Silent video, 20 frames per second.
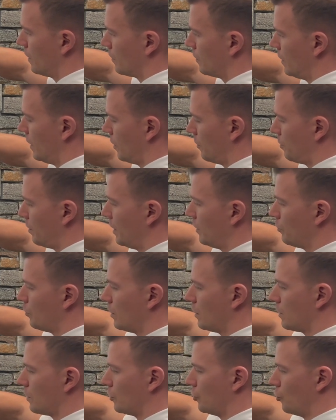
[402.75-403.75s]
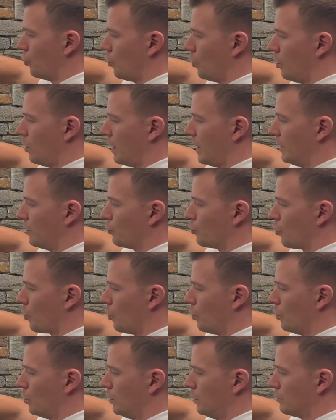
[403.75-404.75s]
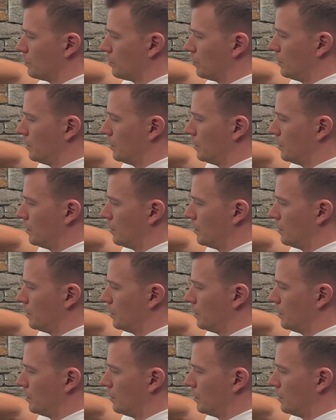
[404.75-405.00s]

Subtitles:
the airplane will yaw and roll